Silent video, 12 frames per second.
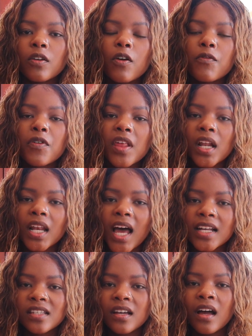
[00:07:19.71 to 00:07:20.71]
Go for the
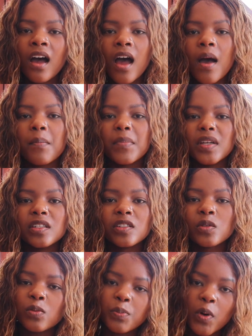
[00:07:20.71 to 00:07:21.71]
lighter
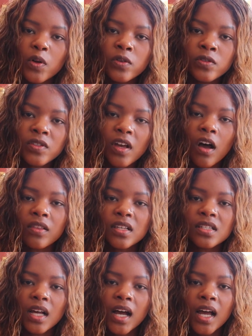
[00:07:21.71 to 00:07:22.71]
meals or bowls on
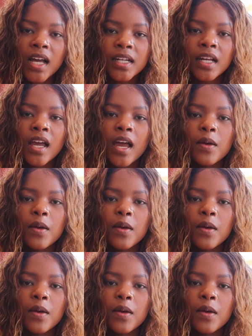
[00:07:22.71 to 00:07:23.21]
the side.